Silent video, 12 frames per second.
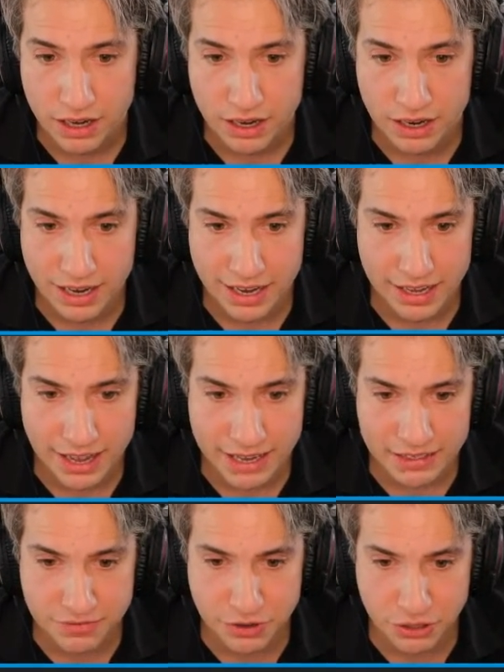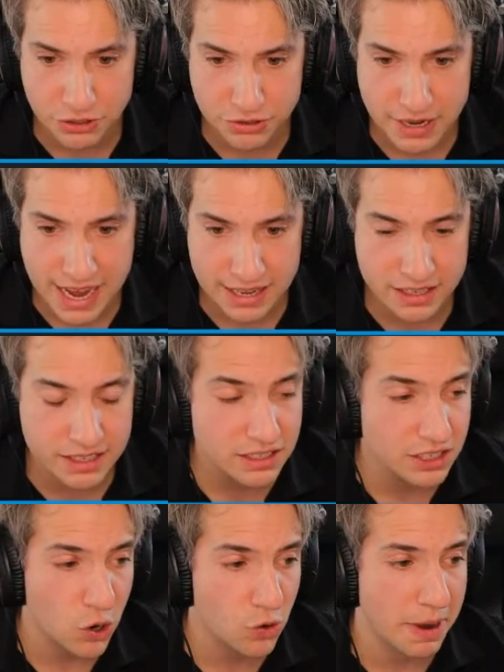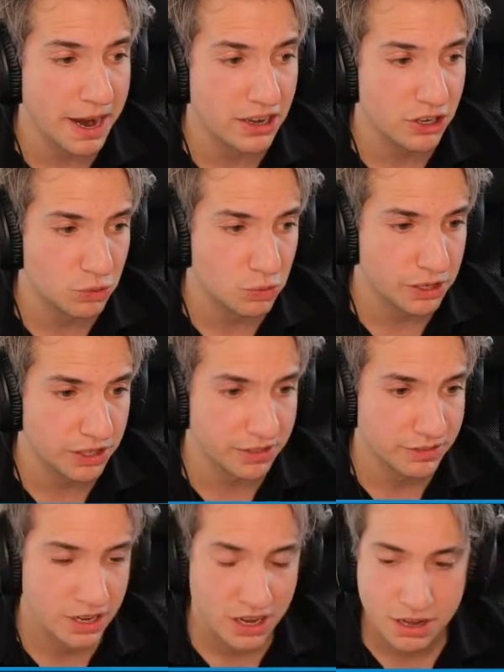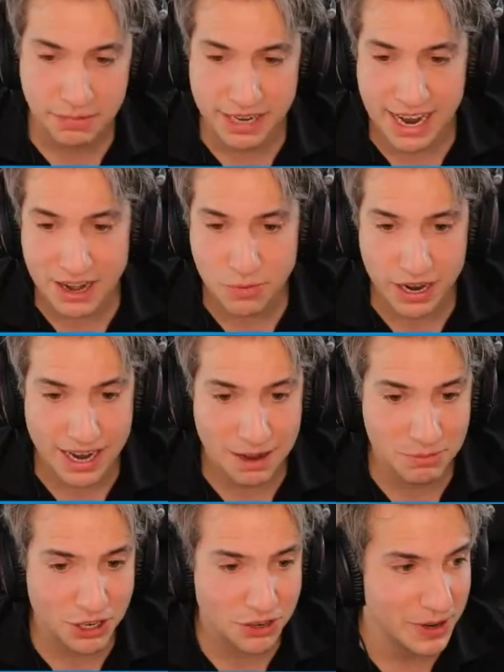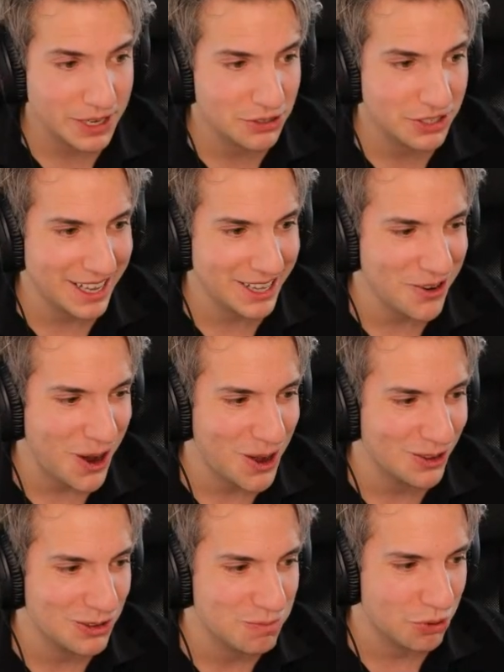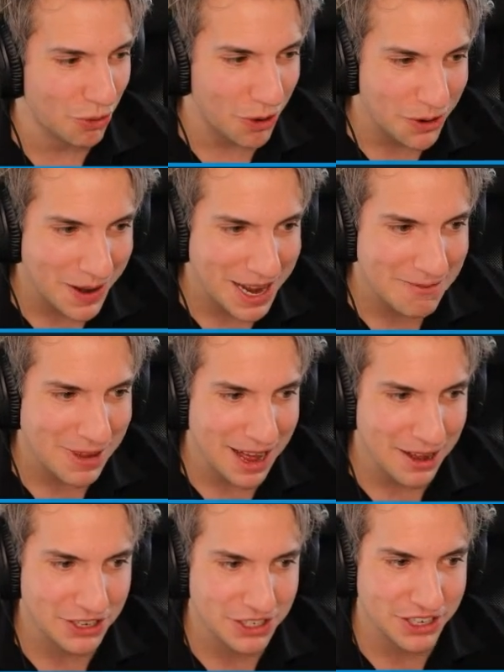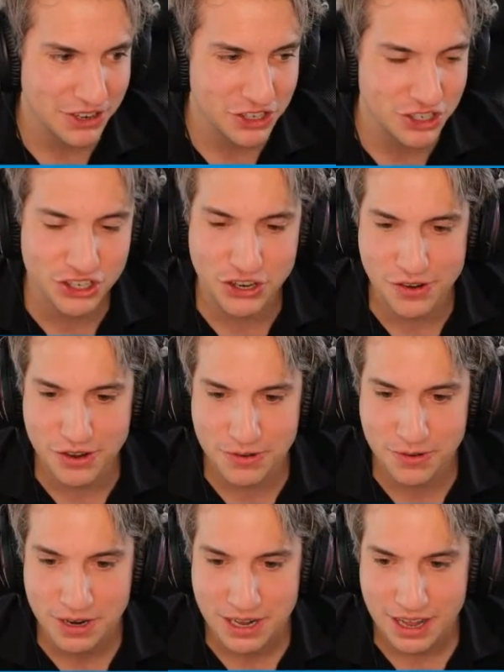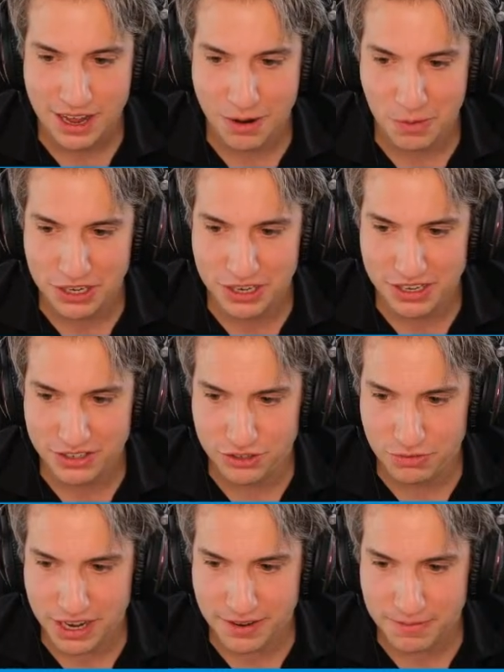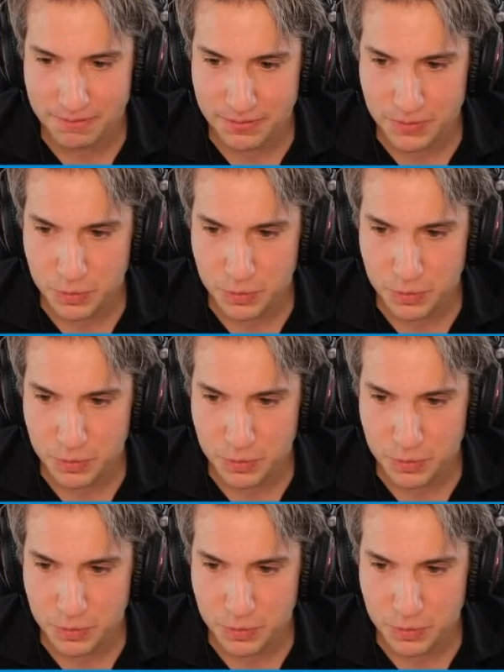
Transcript: Else, if you don't do that, this node might not work. But anyway, I'm not going to tell you how to program. I'm just going to show you what you can do with it.